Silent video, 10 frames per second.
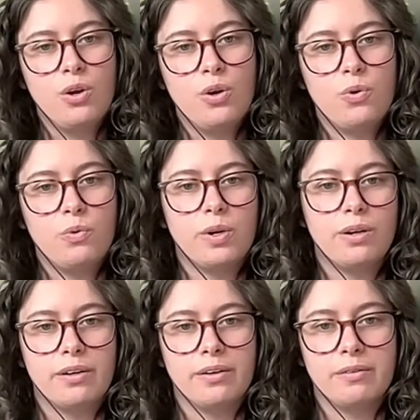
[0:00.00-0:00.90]
who
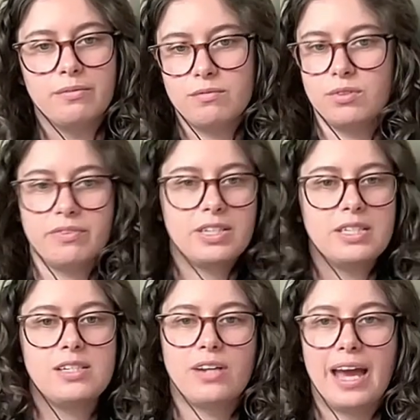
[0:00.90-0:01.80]
are sort of
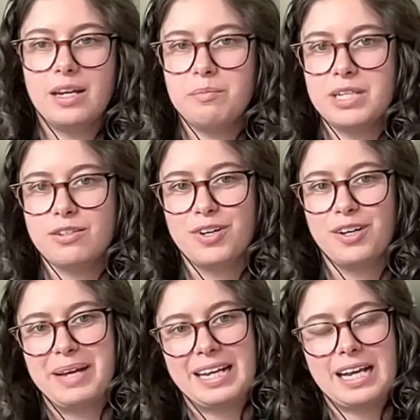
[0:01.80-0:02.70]
considered enemies of
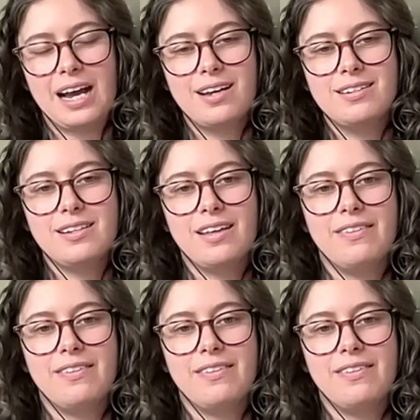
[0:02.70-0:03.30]
all mankind,